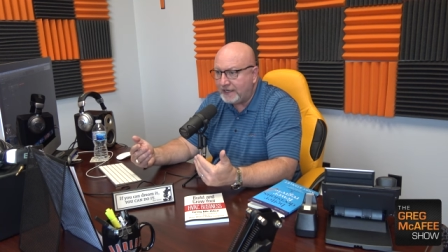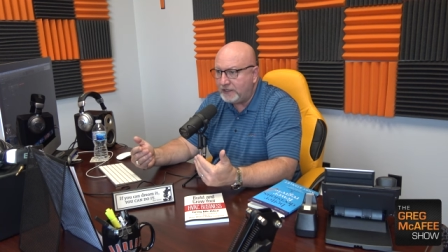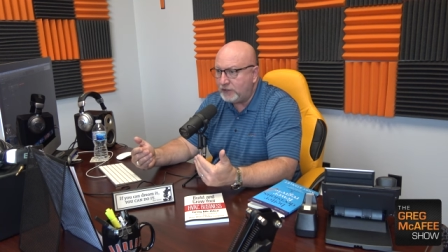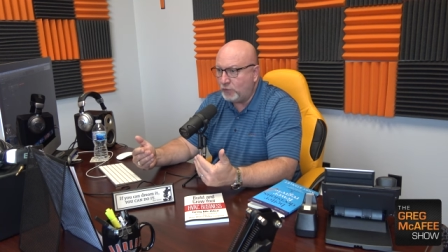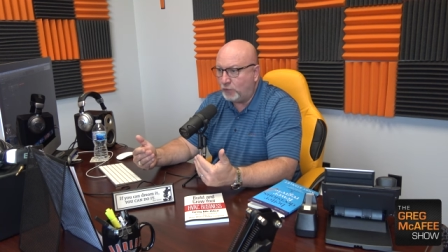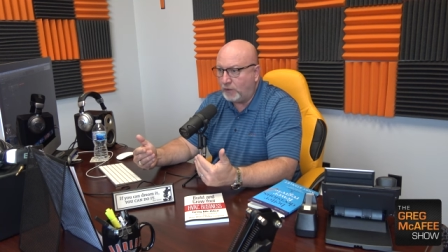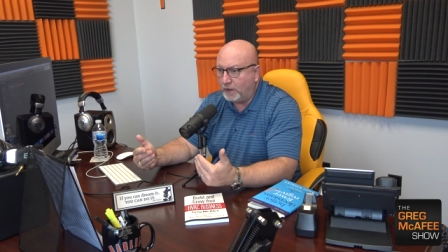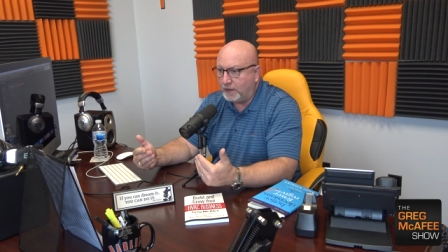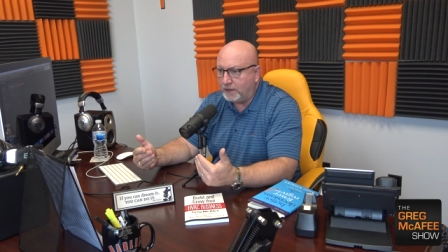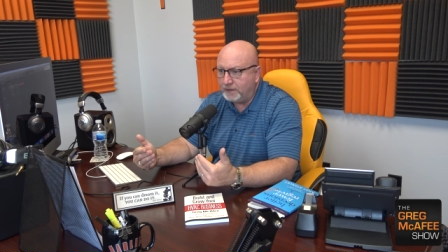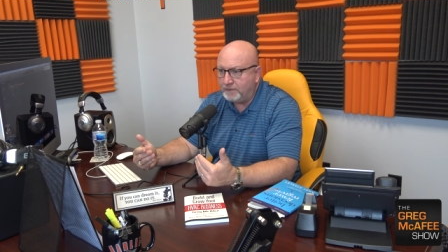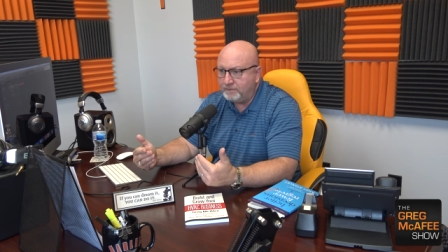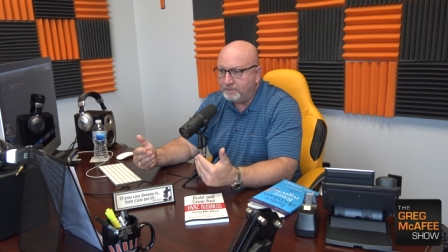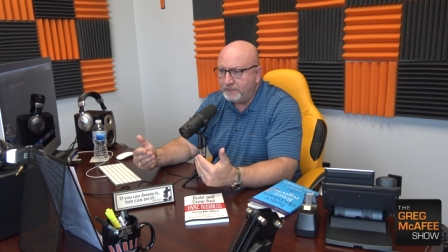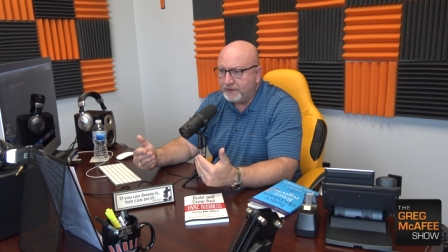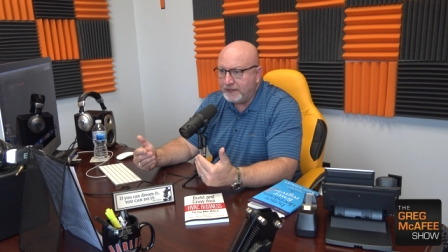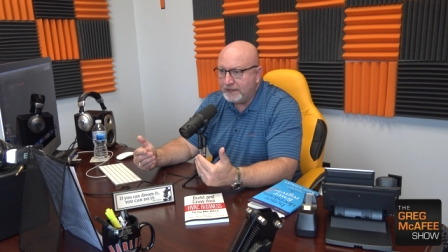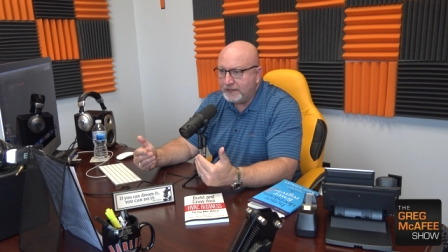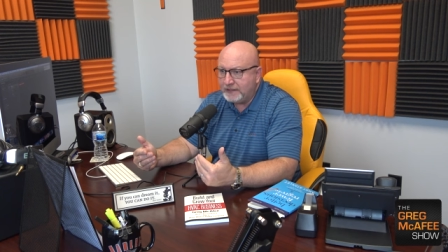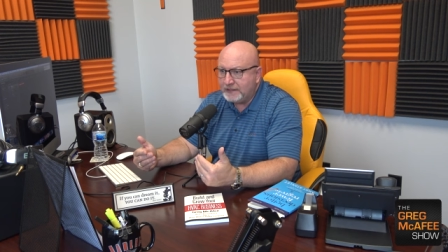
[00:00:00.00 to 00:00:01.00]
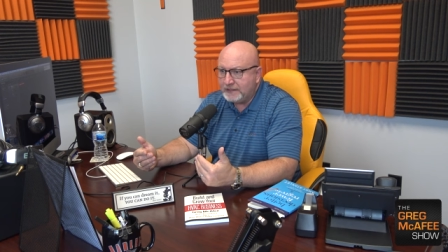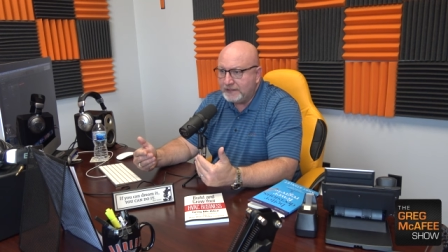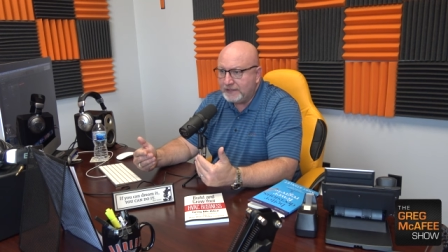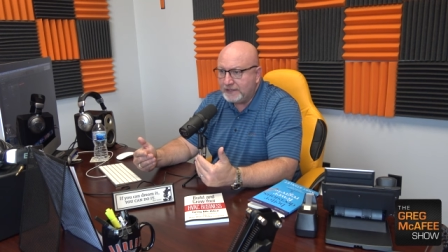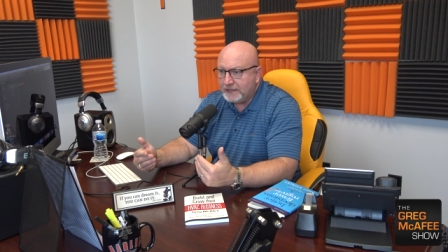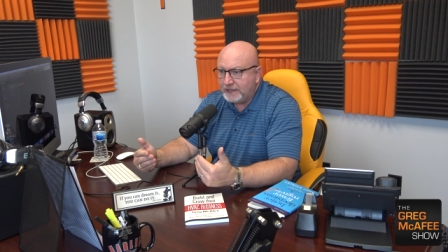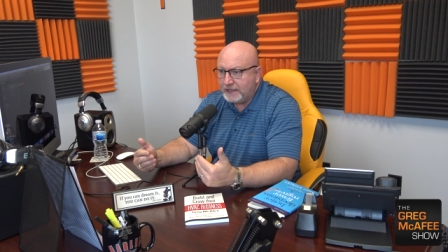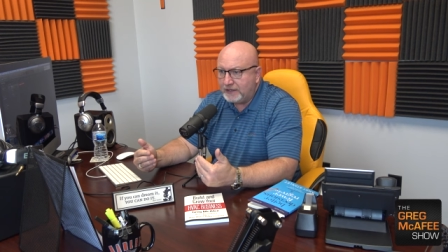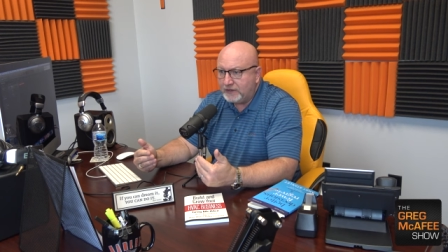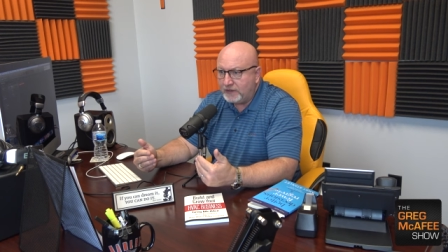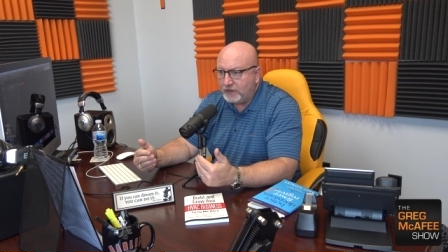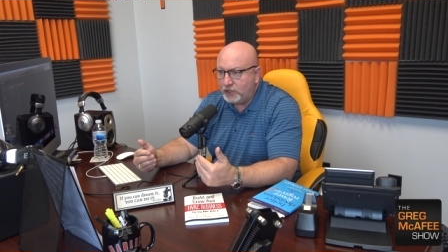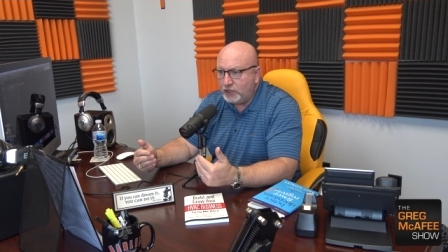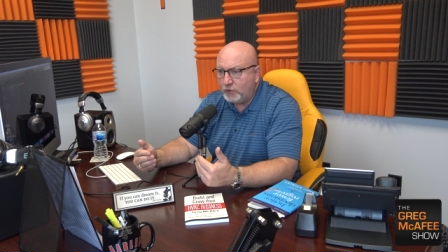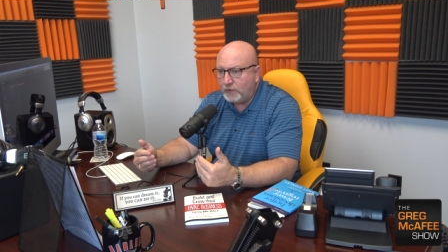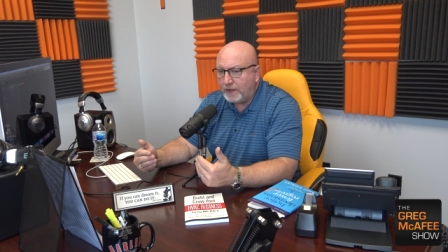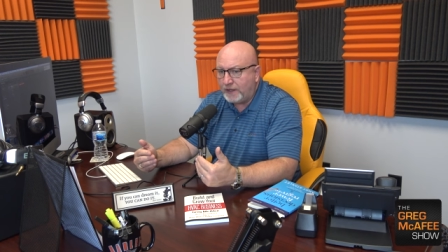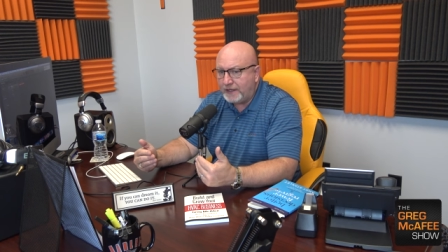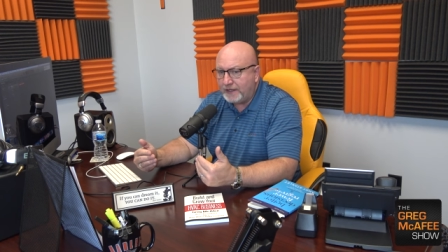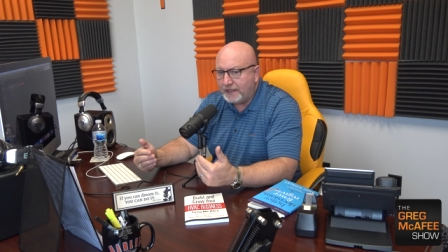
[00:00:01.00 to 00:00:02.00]
anyone
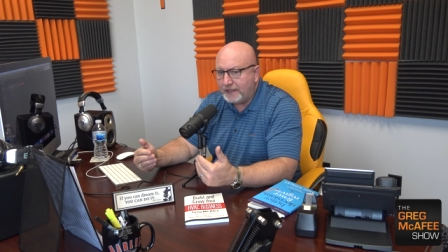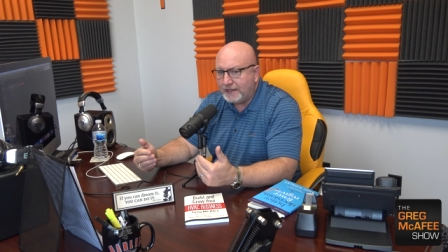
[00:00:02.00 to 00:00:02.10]
who